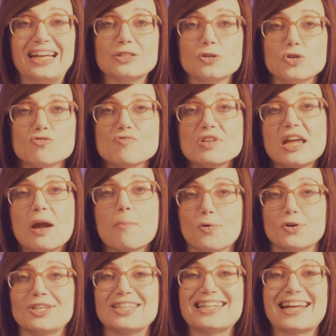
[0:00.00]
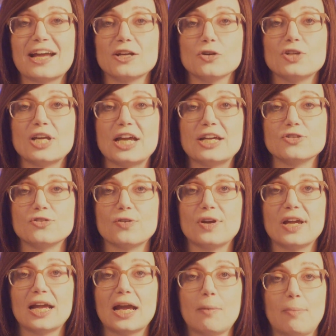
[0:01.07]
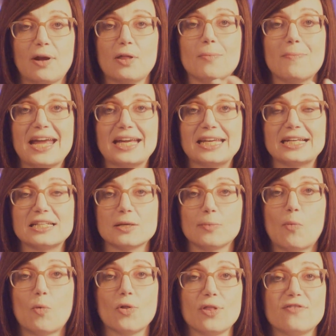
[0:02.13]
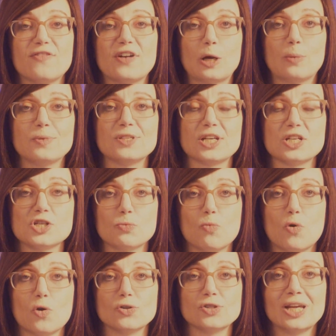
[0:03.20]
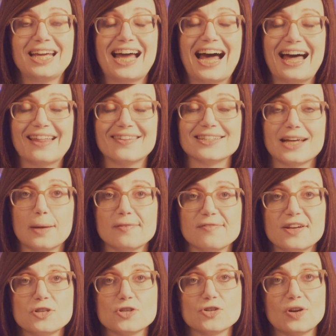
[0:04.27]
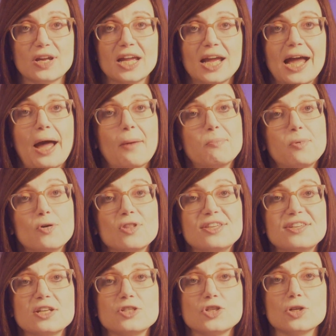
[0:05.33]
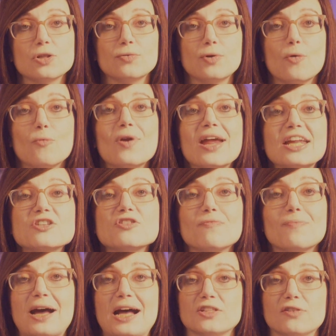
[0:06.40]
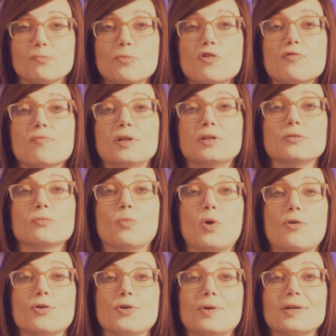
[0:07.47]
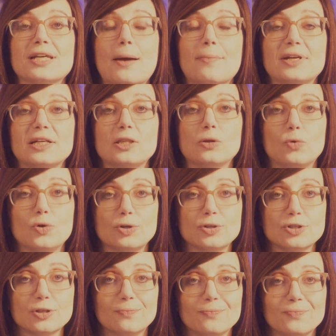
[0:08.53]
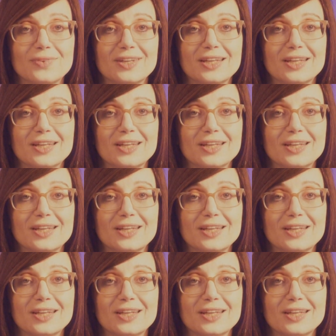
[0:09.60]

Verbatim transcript: And so it's really important to get a good history about the mechanism and what the finger position was at the time of injury, and put the digit through a range of passive movement while you're examining the wound.